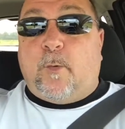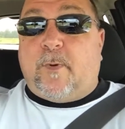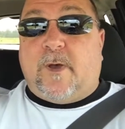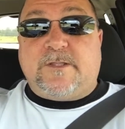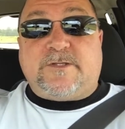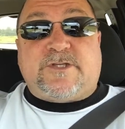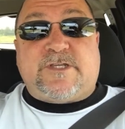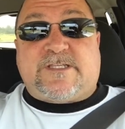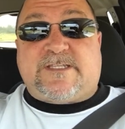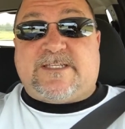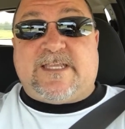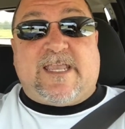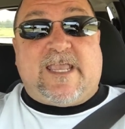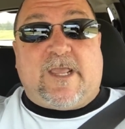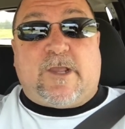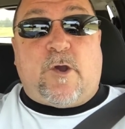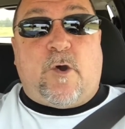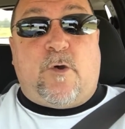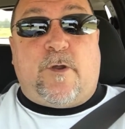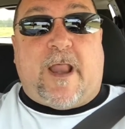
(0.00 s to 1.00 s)
bunch of
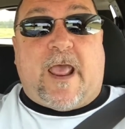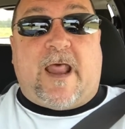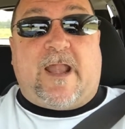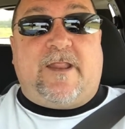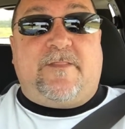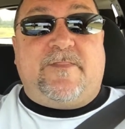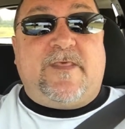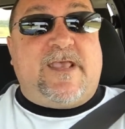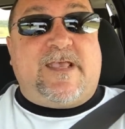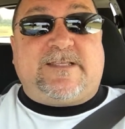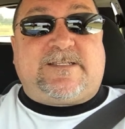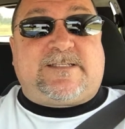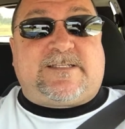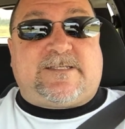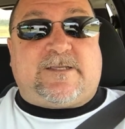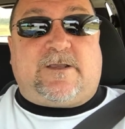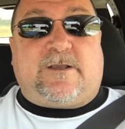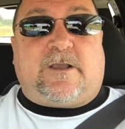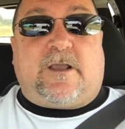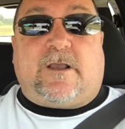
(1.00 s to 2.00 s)
singing going on in
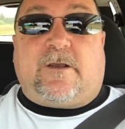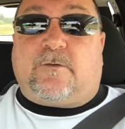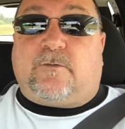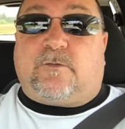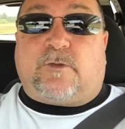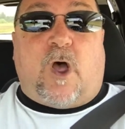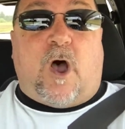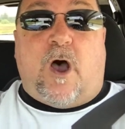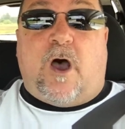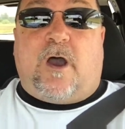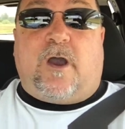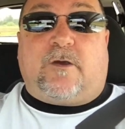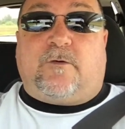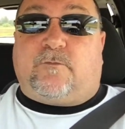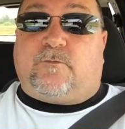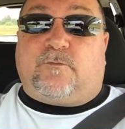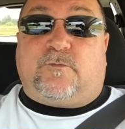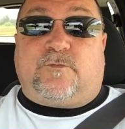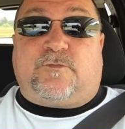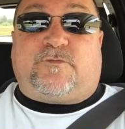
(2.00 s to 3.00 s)
this. Long
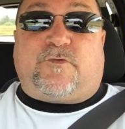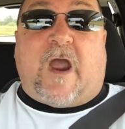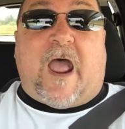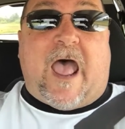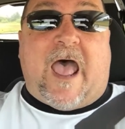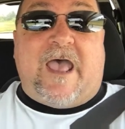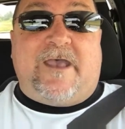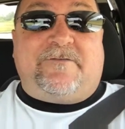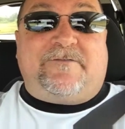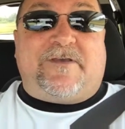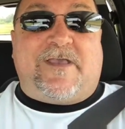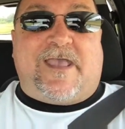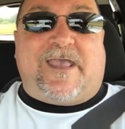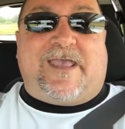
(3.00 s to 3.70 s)
drive.